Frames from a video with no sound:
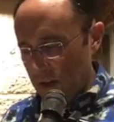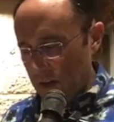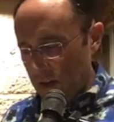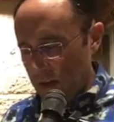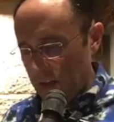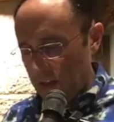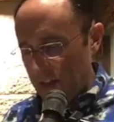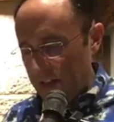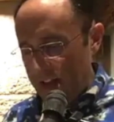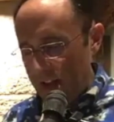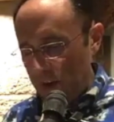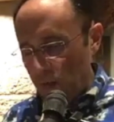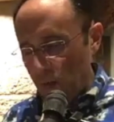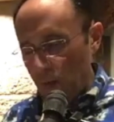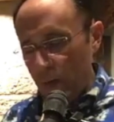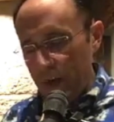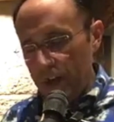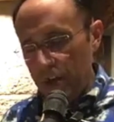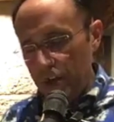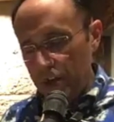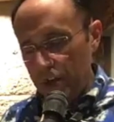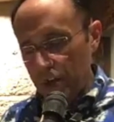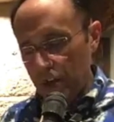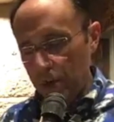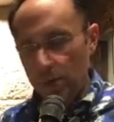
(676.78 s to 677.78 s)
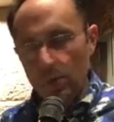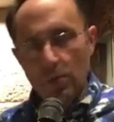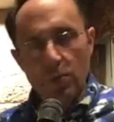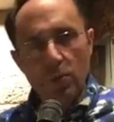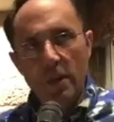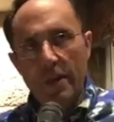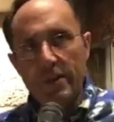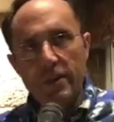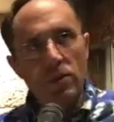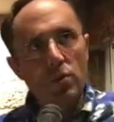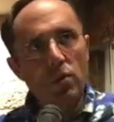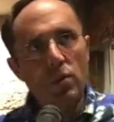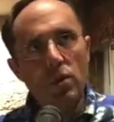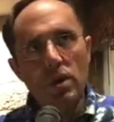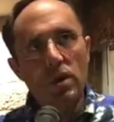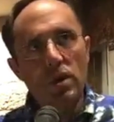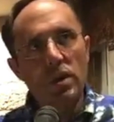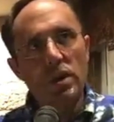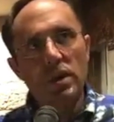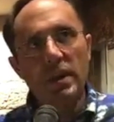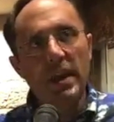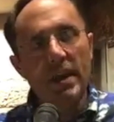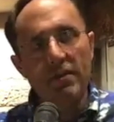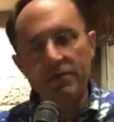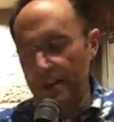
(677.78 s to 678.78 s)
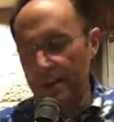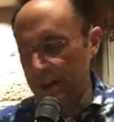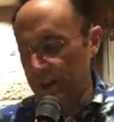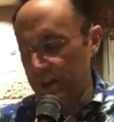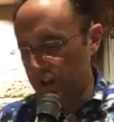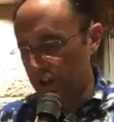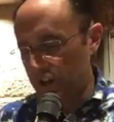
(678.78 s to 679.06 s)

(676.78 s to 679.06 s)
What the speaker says: that we do, whether we're lefties